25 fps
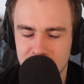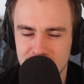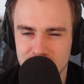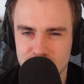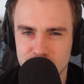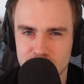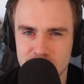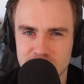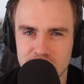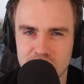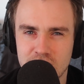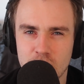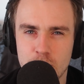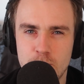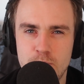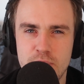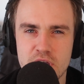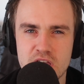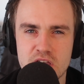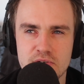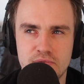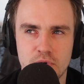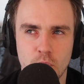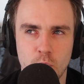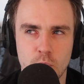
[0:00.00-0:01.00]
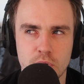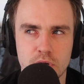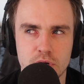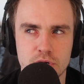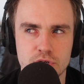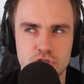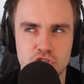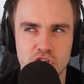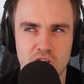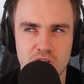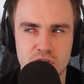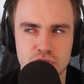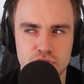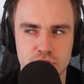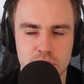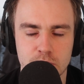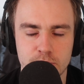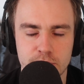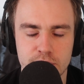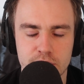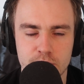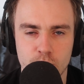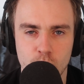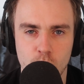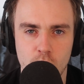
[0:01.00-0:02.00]
So it's like a bit of a weird schedule,
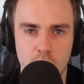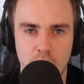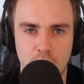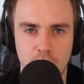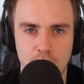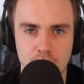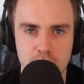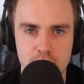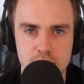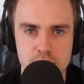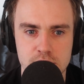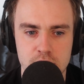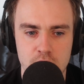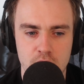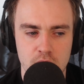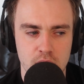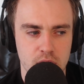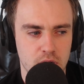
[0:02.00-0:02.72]
but it works.